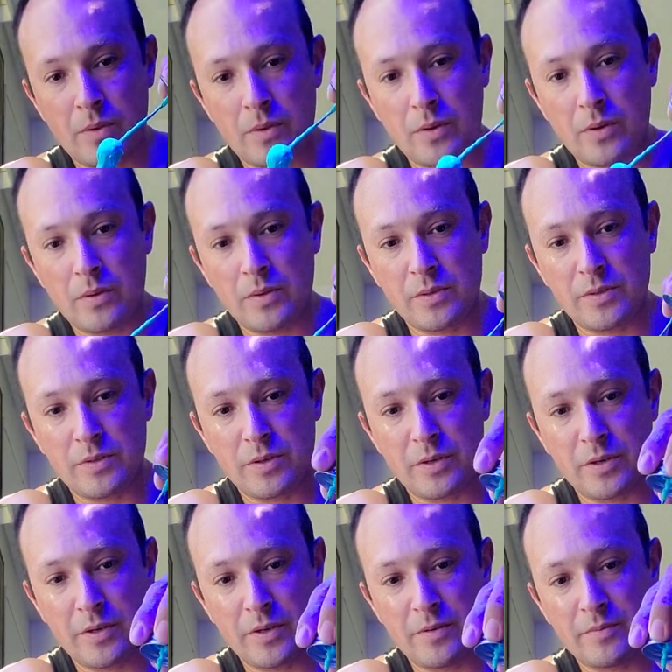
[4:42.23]
Oh, this is not
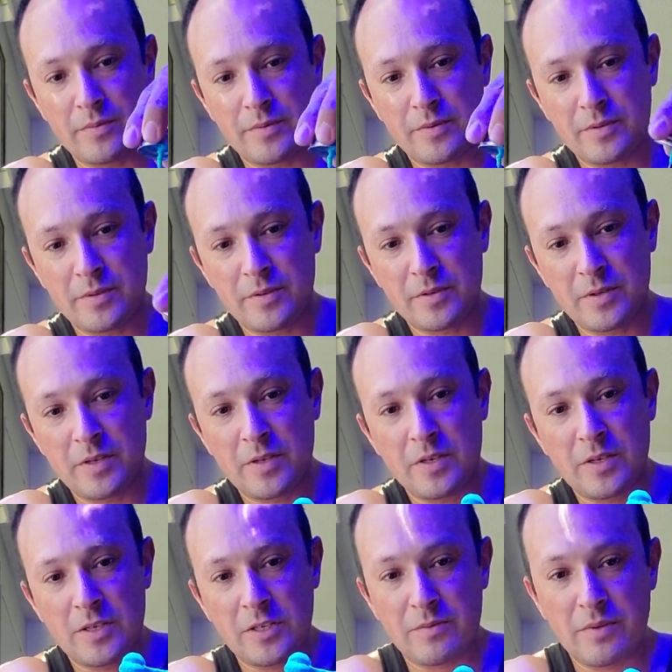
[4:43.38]
good.
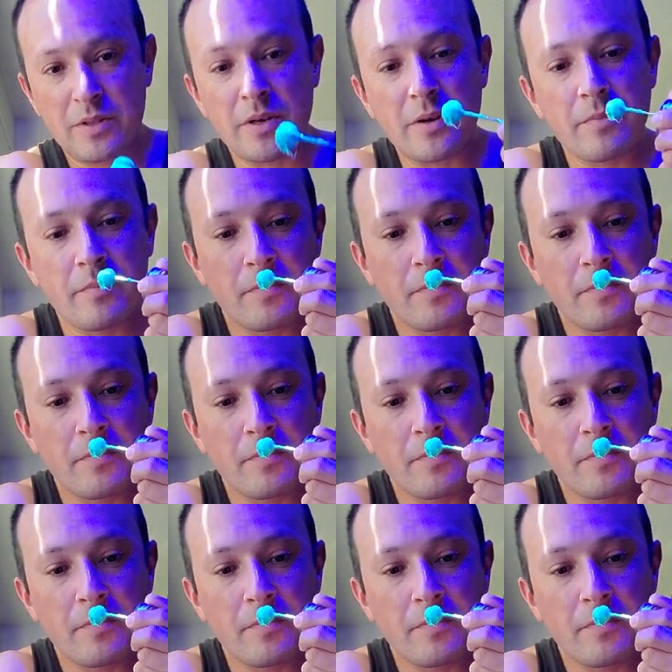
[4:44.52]
He's been there.